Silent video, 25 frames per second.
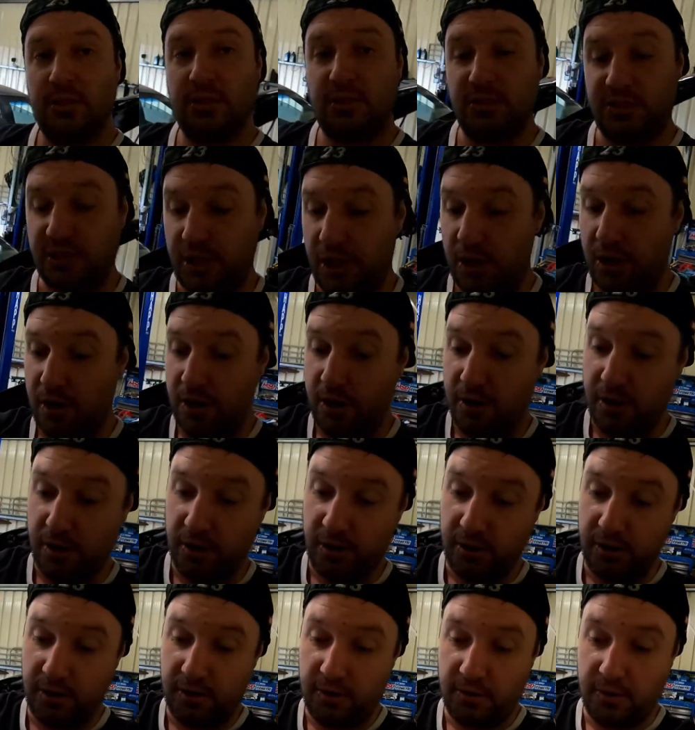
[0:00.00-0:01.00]
So
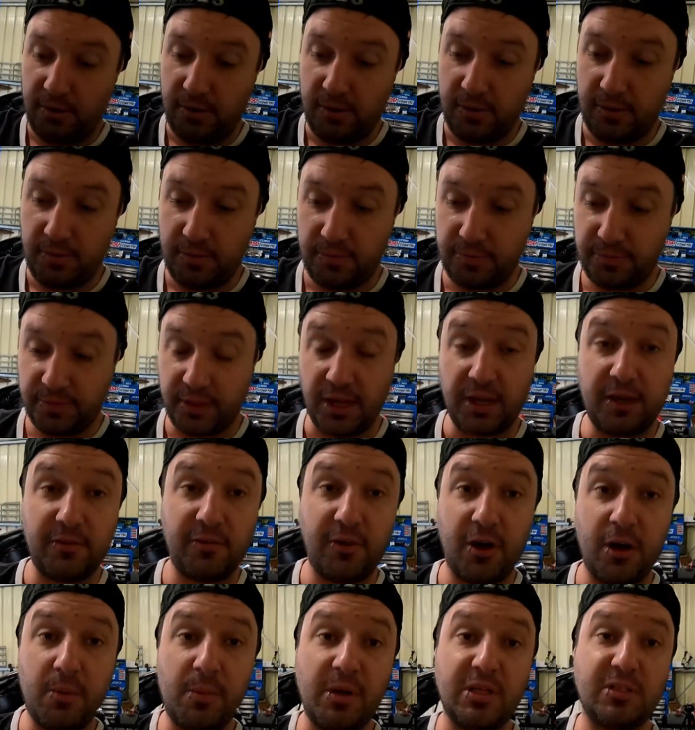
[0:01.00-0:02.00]
thank you
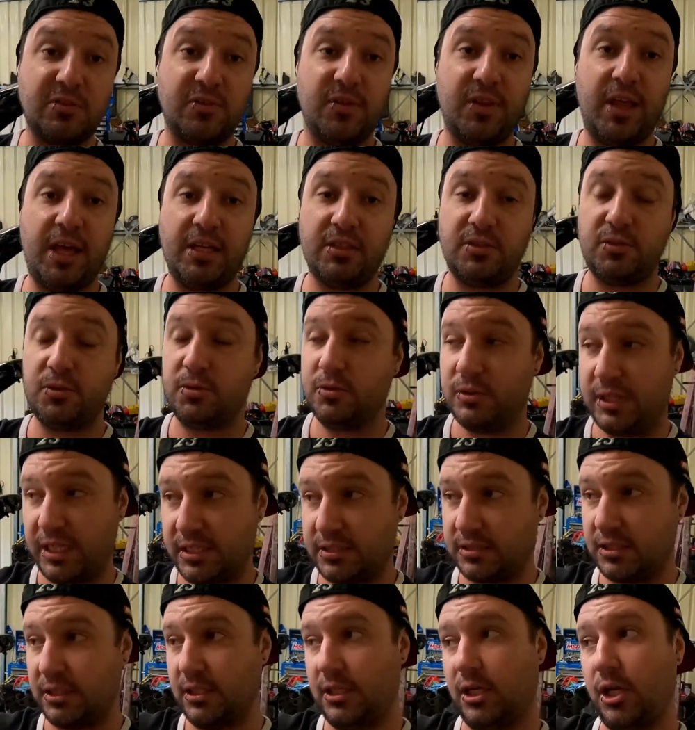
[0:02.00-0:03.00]
very much for that, dude.
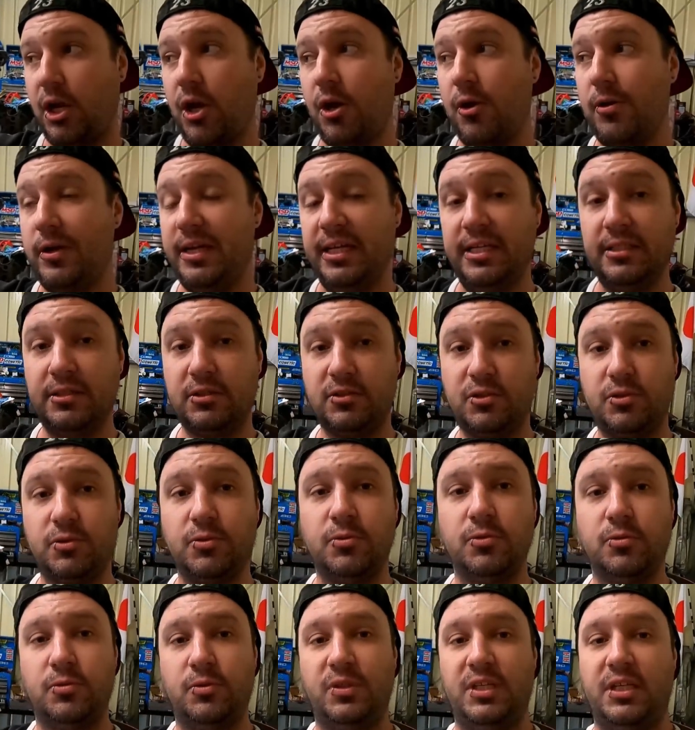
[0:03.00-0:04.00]
That's going to go
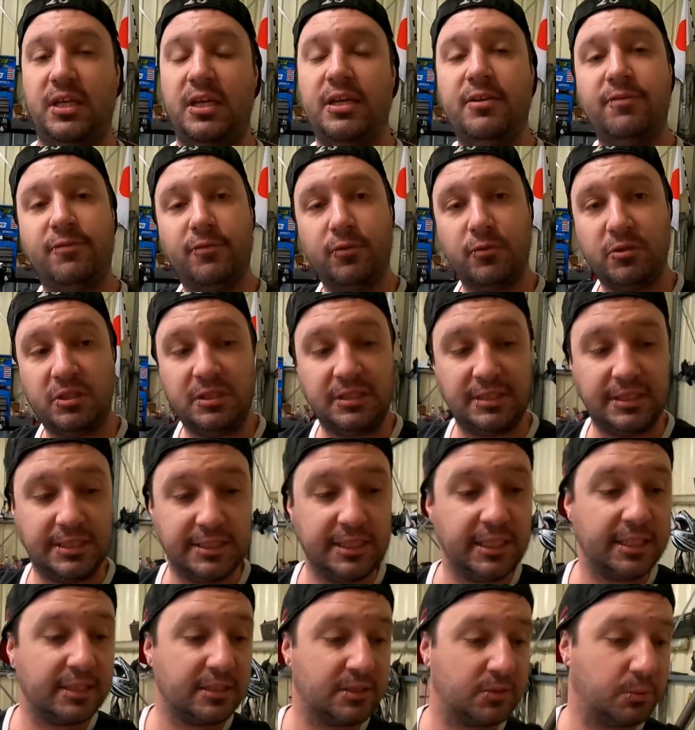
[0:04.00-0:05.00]
into the
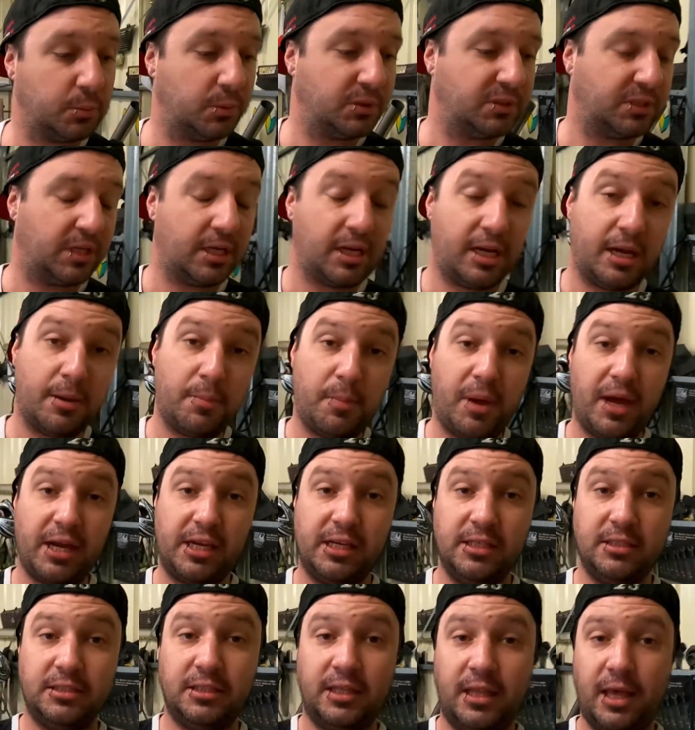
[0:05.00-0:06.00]
E46 once I get
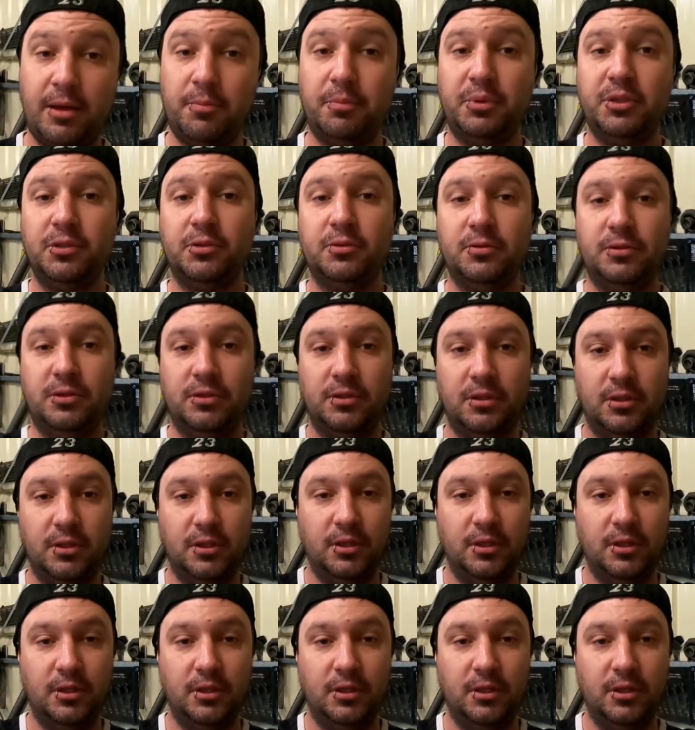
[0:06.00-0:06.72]
back into that build.